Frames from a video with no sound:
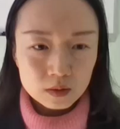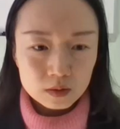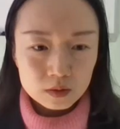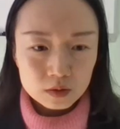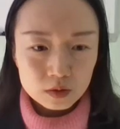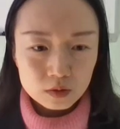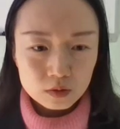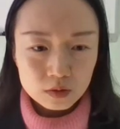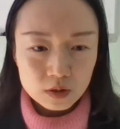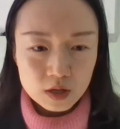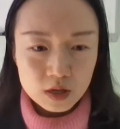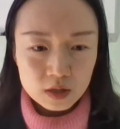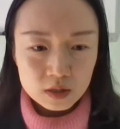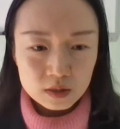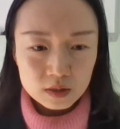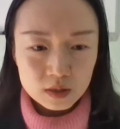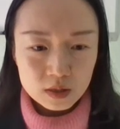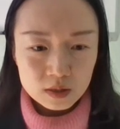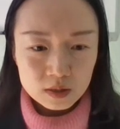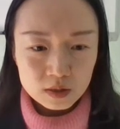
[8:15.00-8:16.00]
so
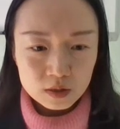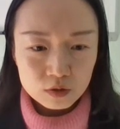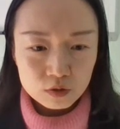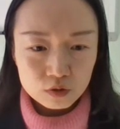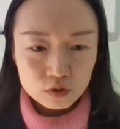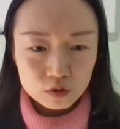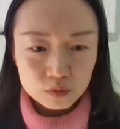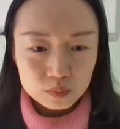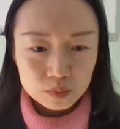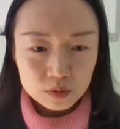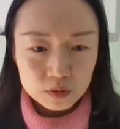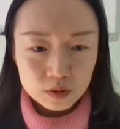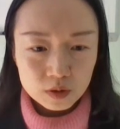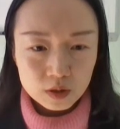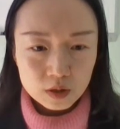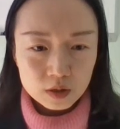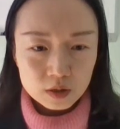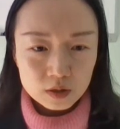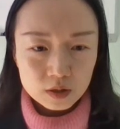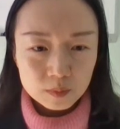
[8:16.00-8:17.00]
this group,
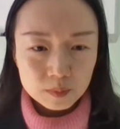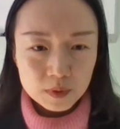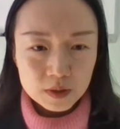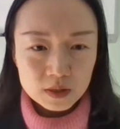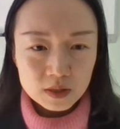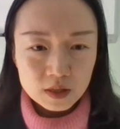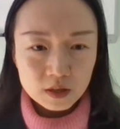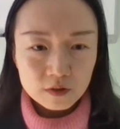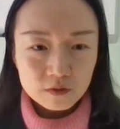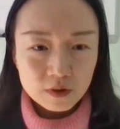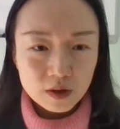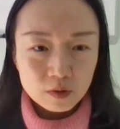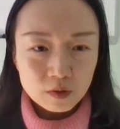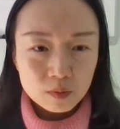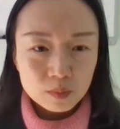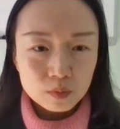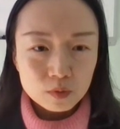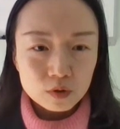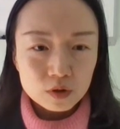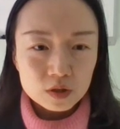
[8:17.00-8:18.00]
the basic
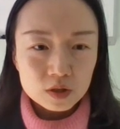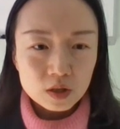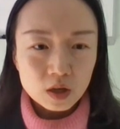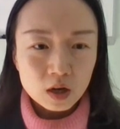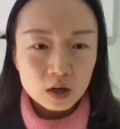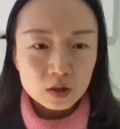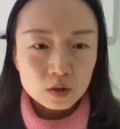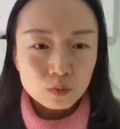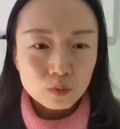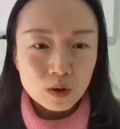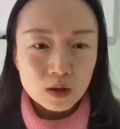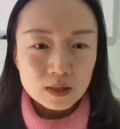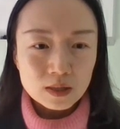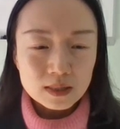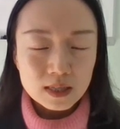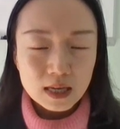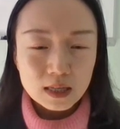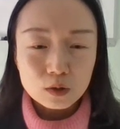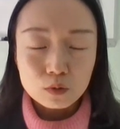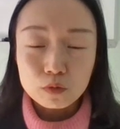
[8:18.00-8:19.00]
variables are the
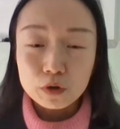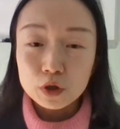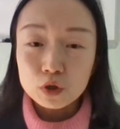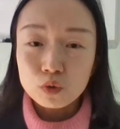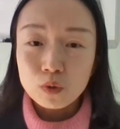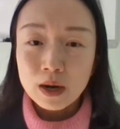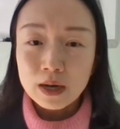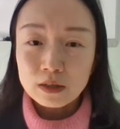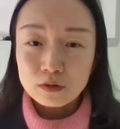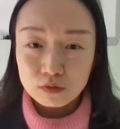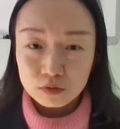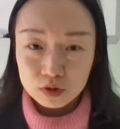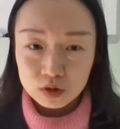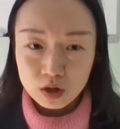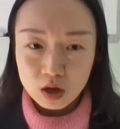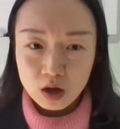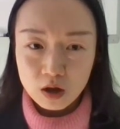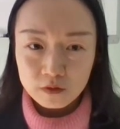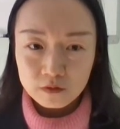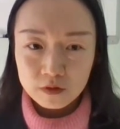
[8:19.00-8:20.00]
ones that we try to
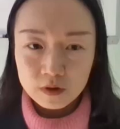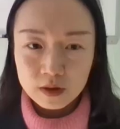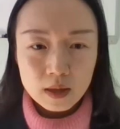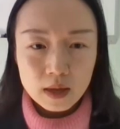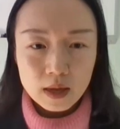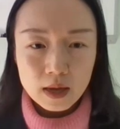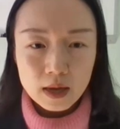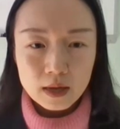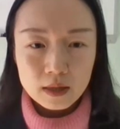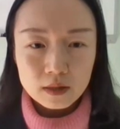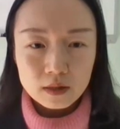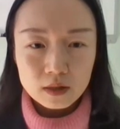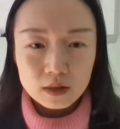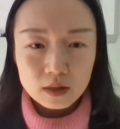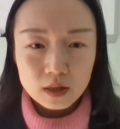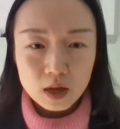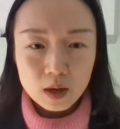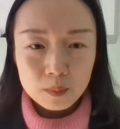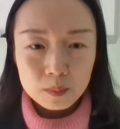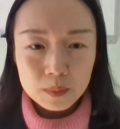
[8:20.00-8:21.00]
solve, and the
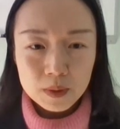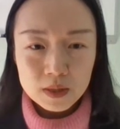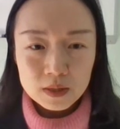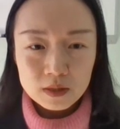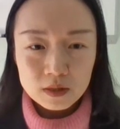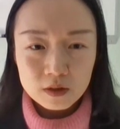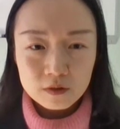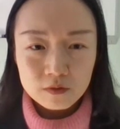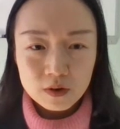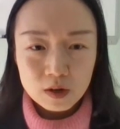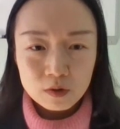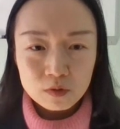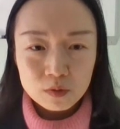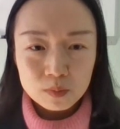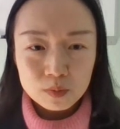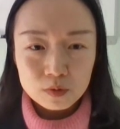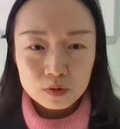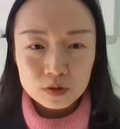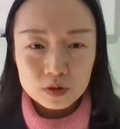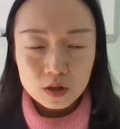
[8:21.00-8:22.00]
non-basic
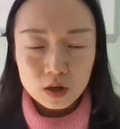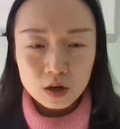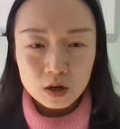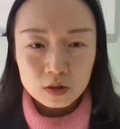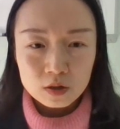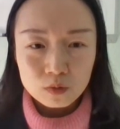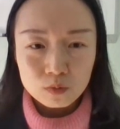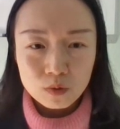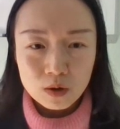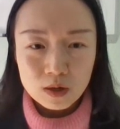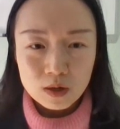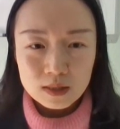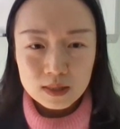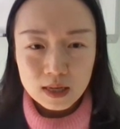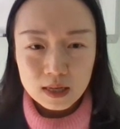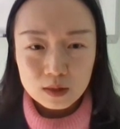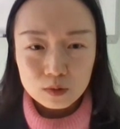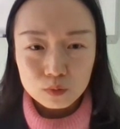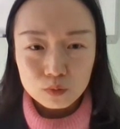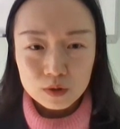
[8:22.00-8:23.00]
variables are the ones
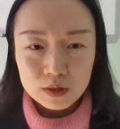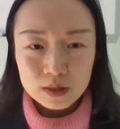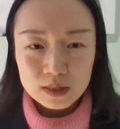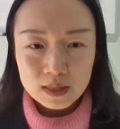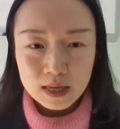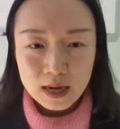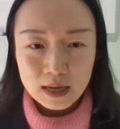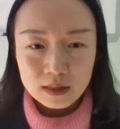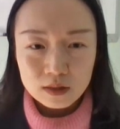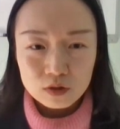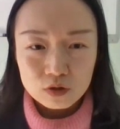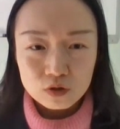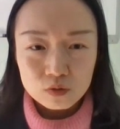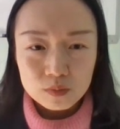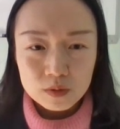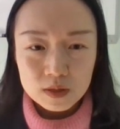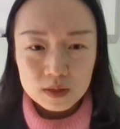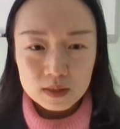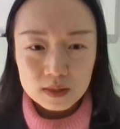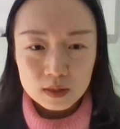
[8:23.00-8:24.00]
that we set to
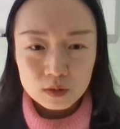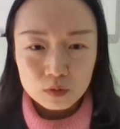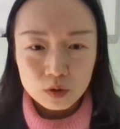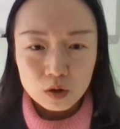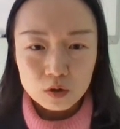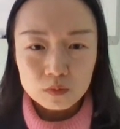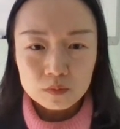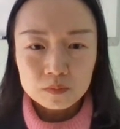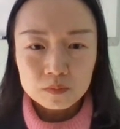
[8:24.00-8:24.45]
be 0.